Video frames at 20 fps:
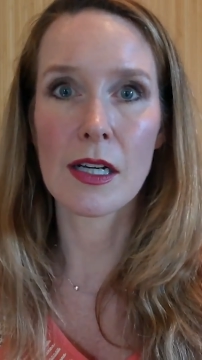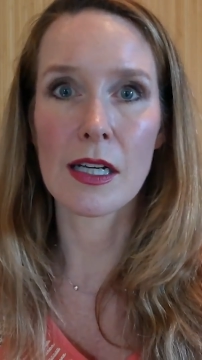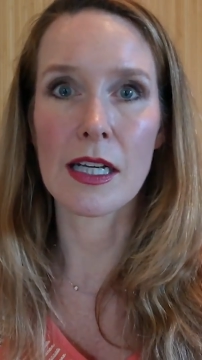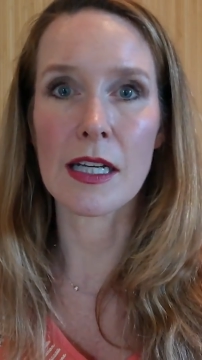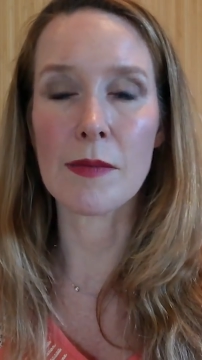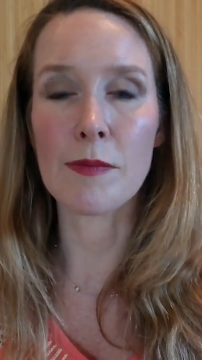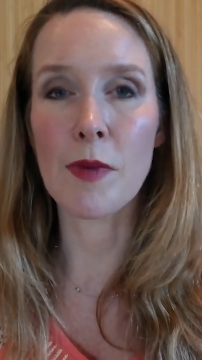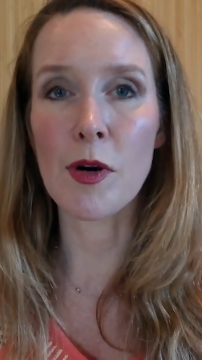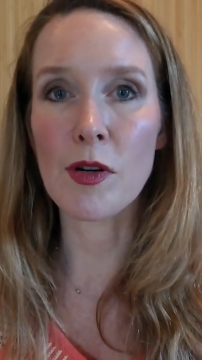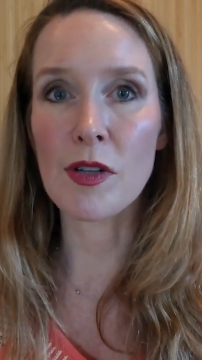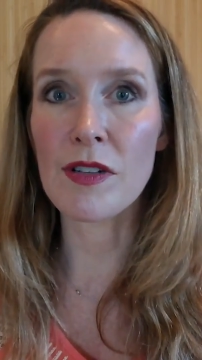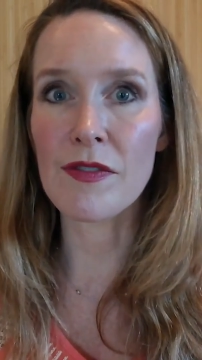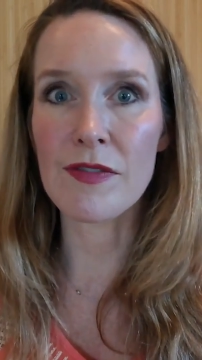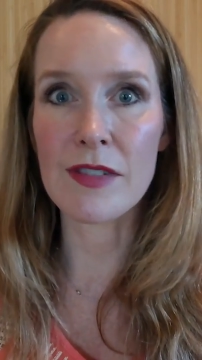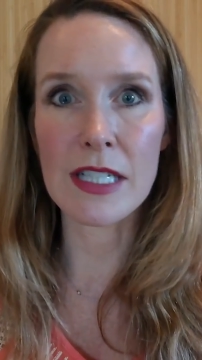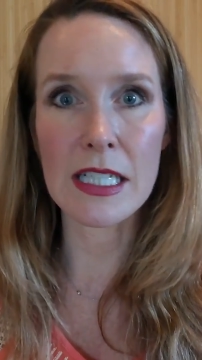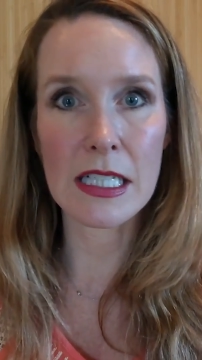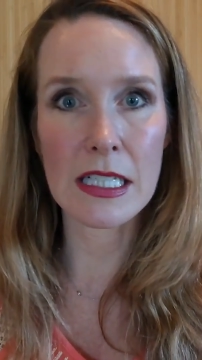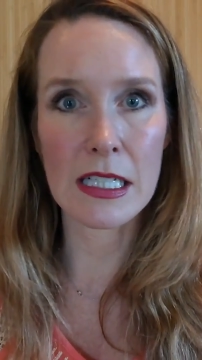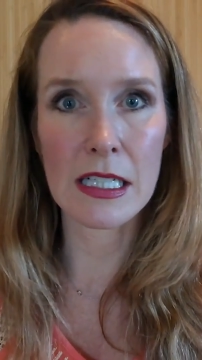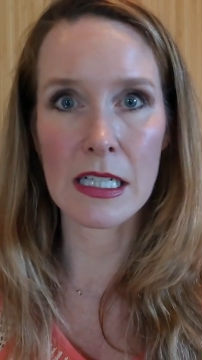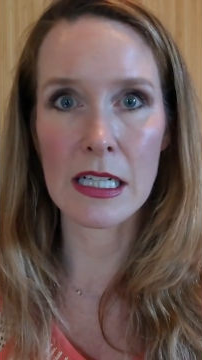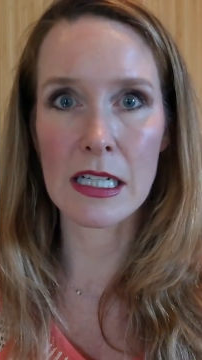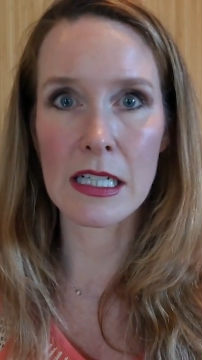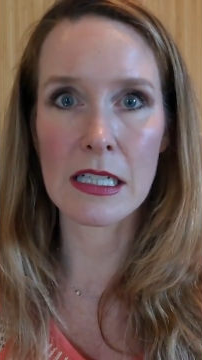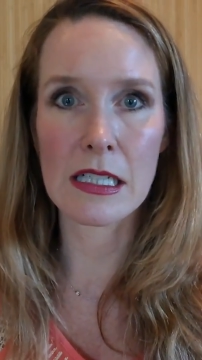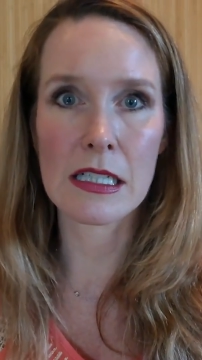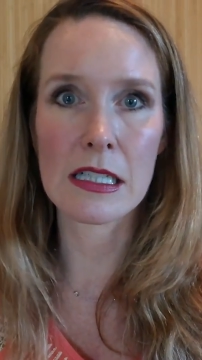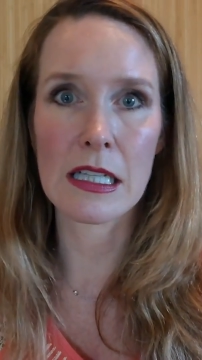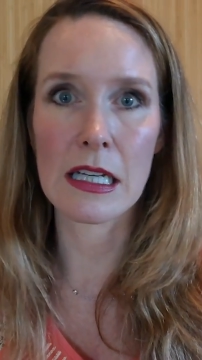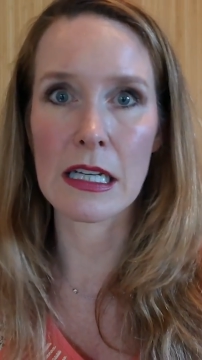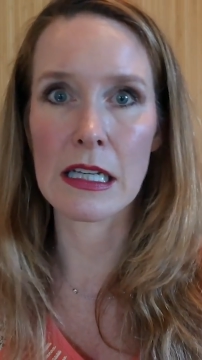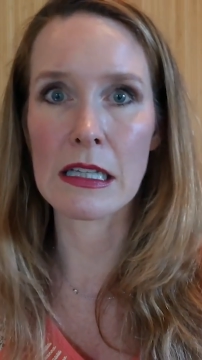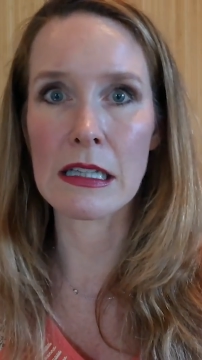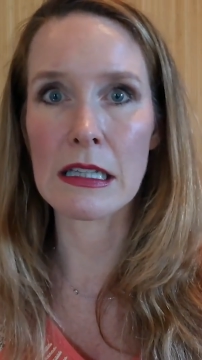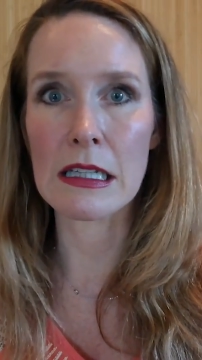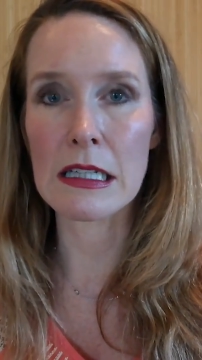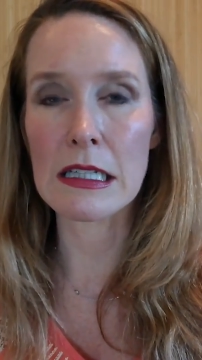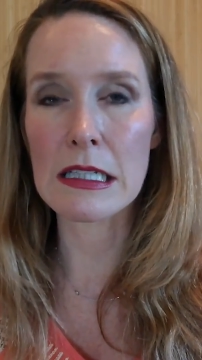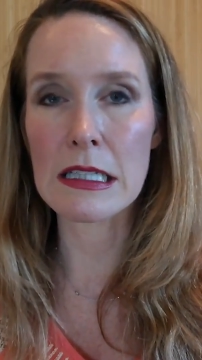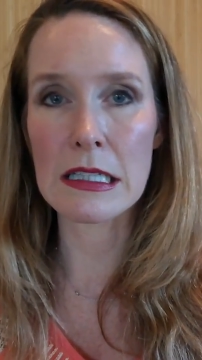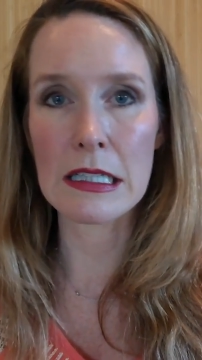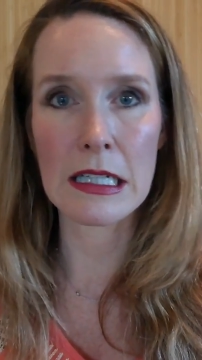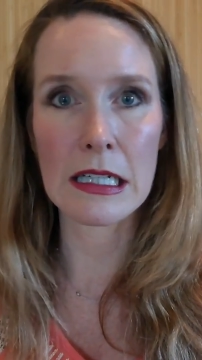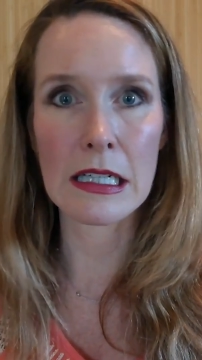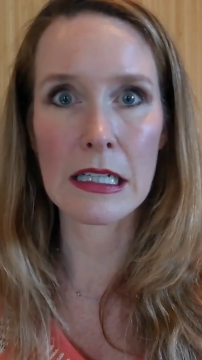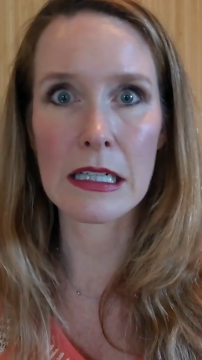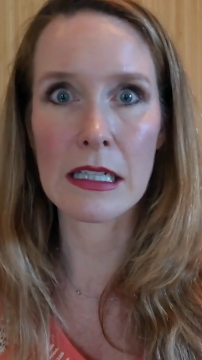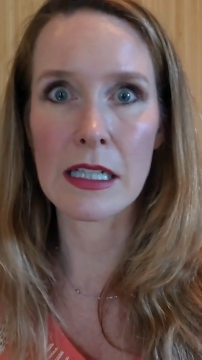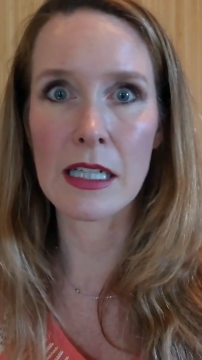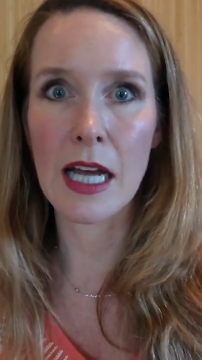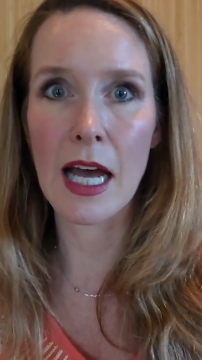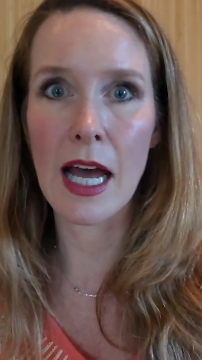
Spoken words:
emotive dissonance in this scene